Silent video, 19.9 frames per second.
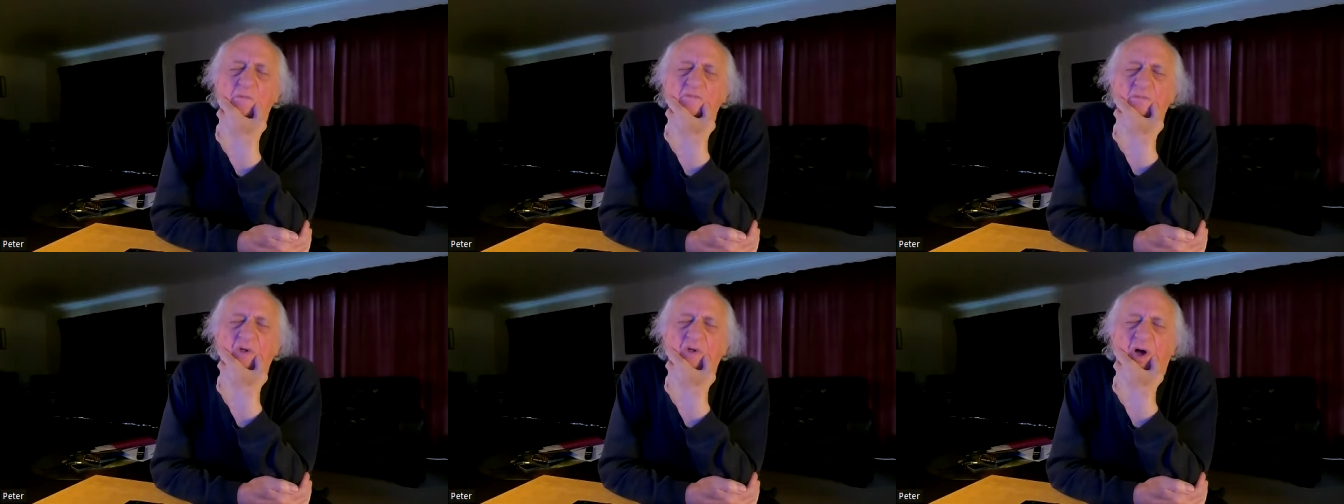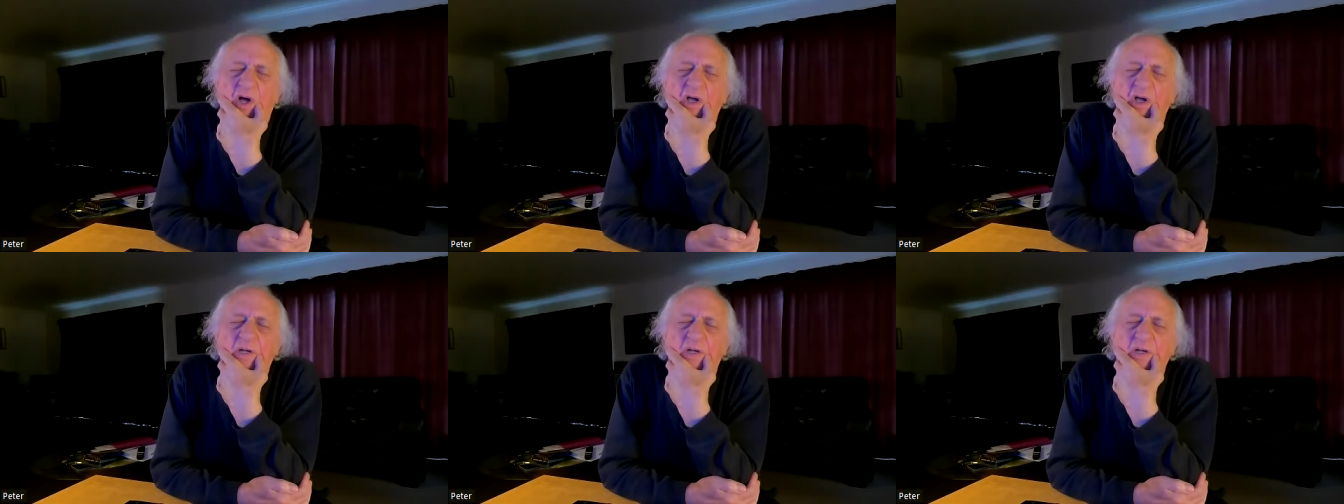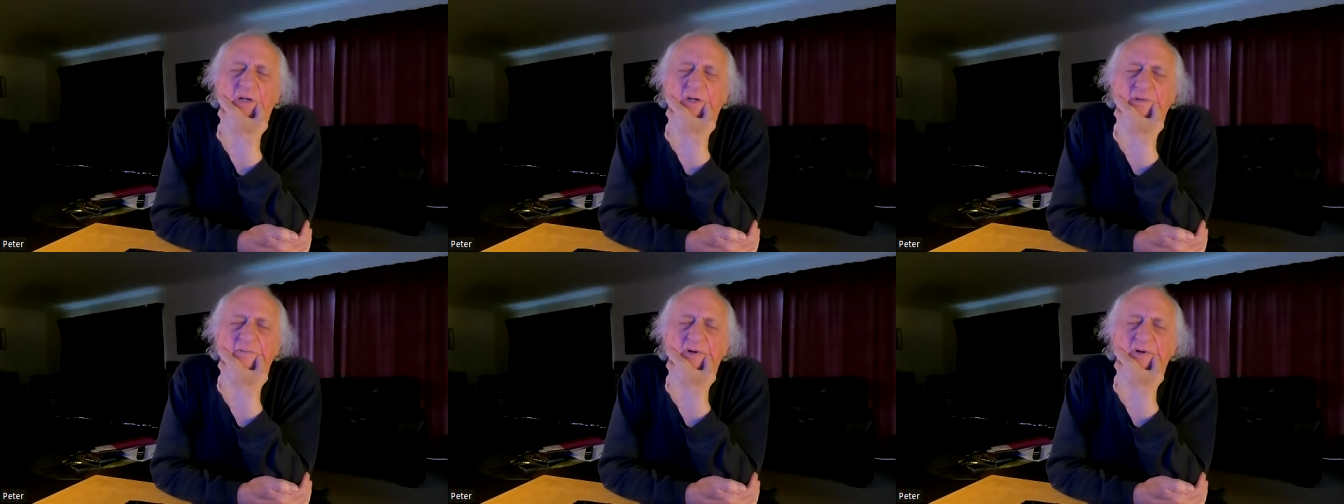I
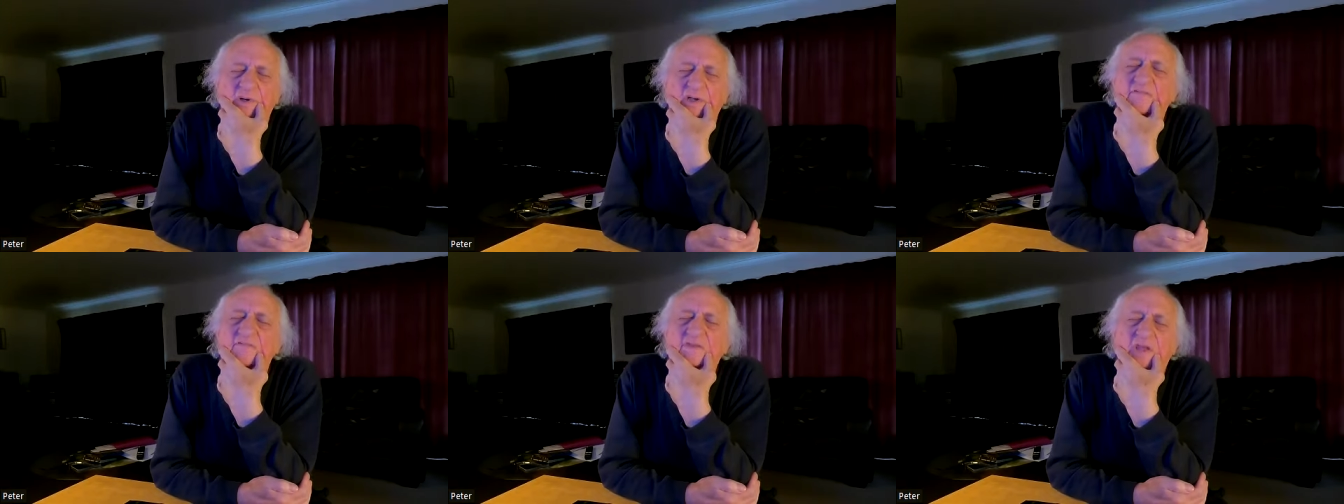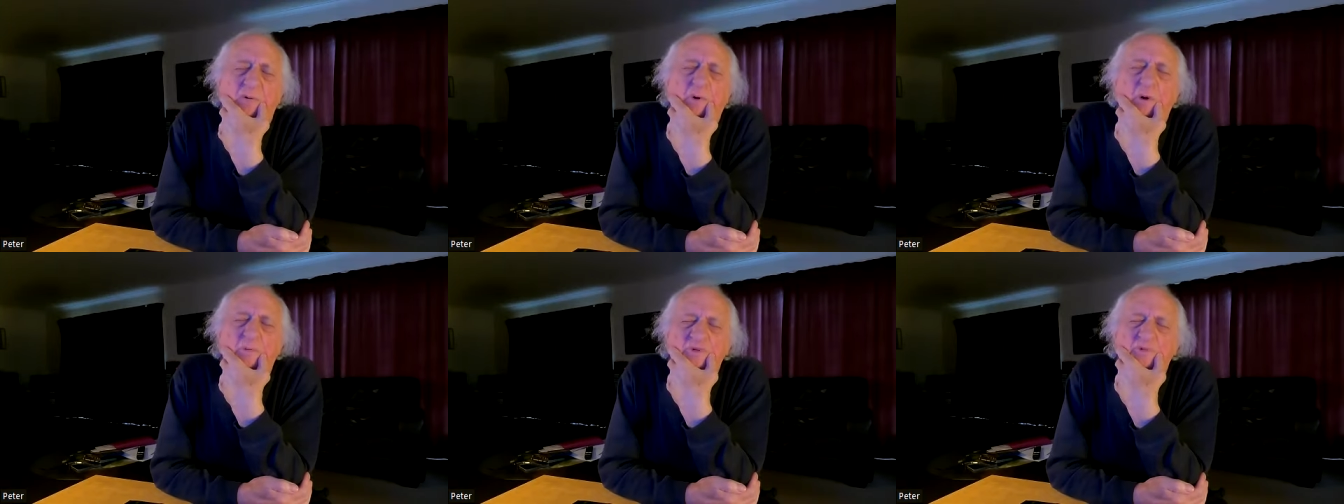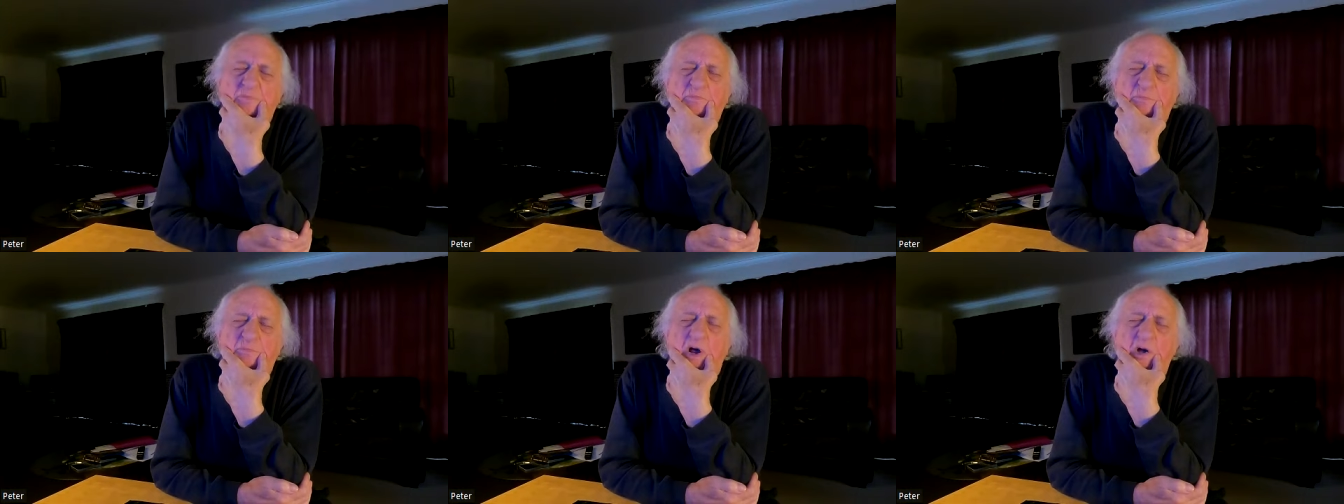uh, even though I was
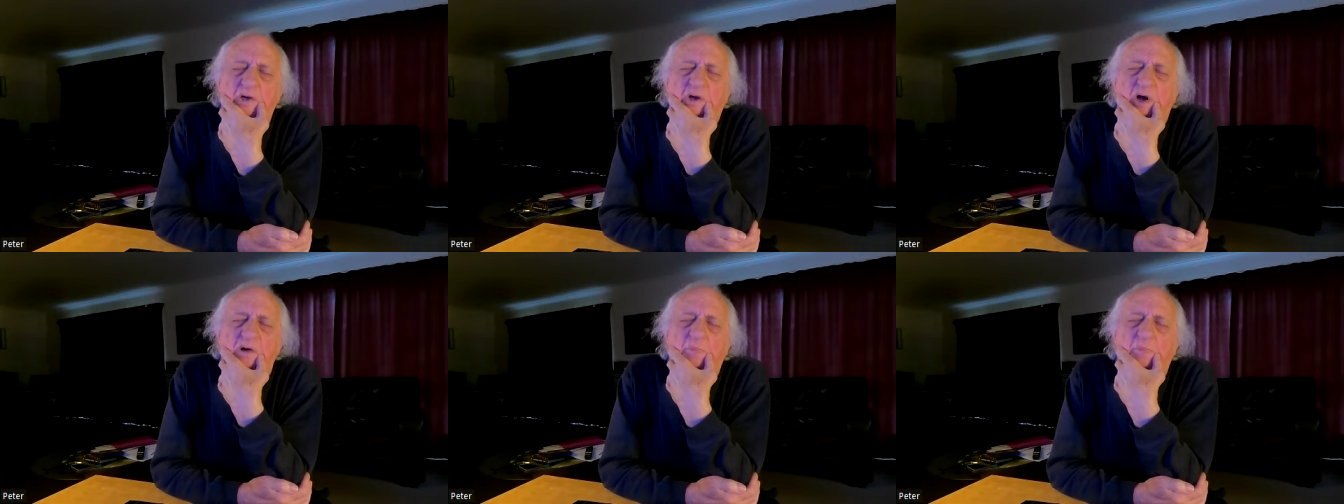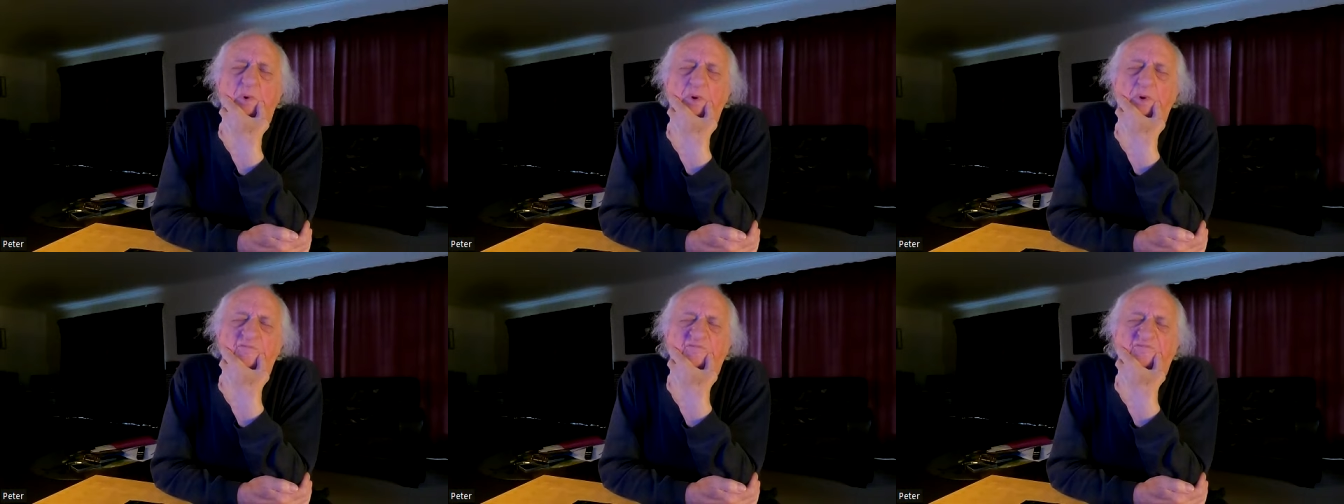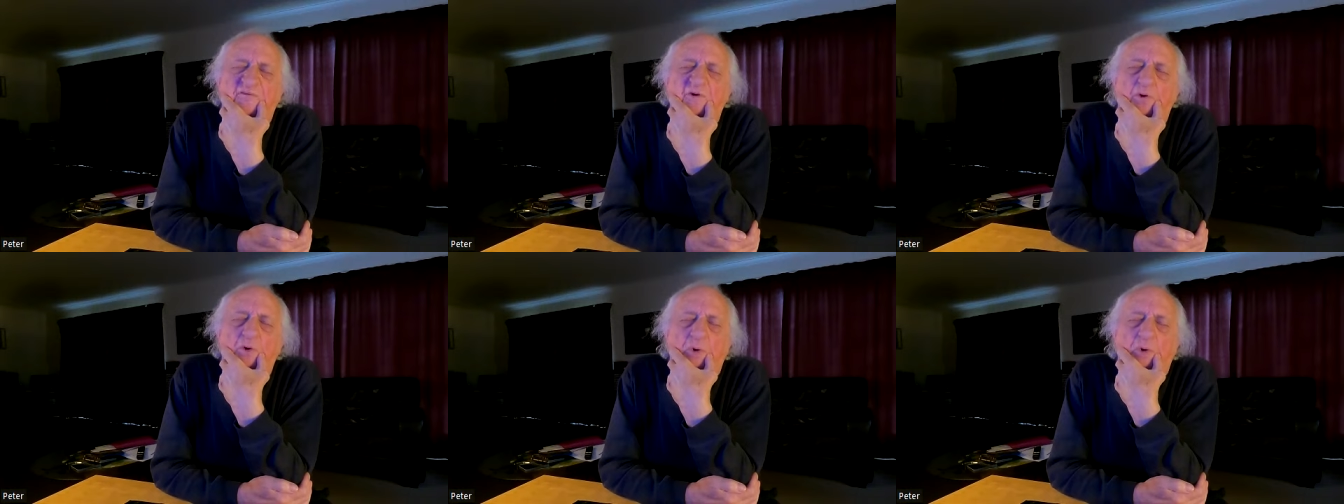broke, I bought film.